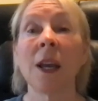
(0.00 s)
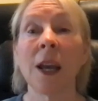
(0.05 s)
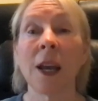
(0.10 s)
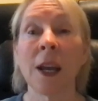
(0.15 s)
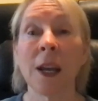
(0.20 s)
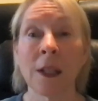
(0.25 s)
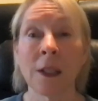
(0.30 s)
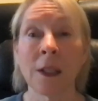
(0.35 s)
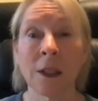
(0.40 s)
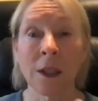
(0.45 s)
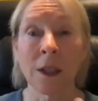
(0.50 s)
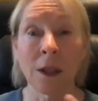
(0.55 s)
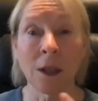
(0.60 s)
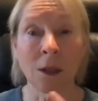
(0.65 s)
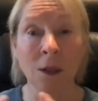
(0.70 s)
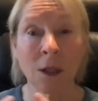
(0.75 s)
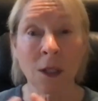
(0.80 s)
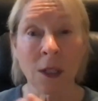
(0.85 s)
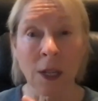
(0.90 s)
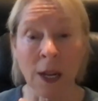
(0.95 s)
and the
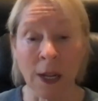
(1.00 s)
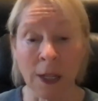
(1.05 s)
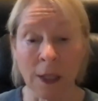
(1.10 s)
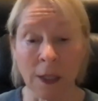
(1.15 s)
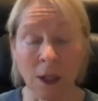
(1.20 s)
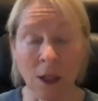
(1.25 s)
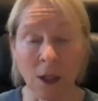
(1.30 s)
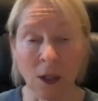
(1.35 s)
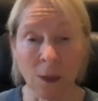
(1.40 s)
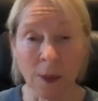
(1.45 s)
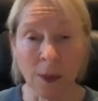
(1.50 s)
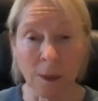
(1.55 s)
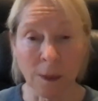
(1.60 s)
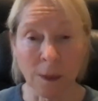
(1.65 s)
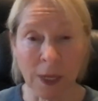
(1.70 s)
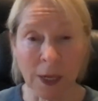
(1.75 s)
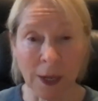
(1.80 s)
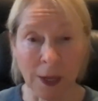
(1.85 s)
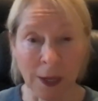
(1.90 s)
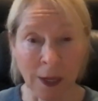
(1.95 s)
ghost and the human
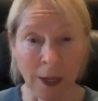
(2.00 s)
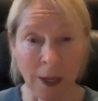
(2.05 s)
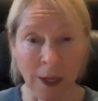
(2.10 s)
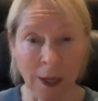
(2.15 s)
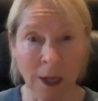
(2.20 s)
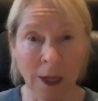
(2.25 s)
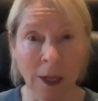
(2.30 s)
being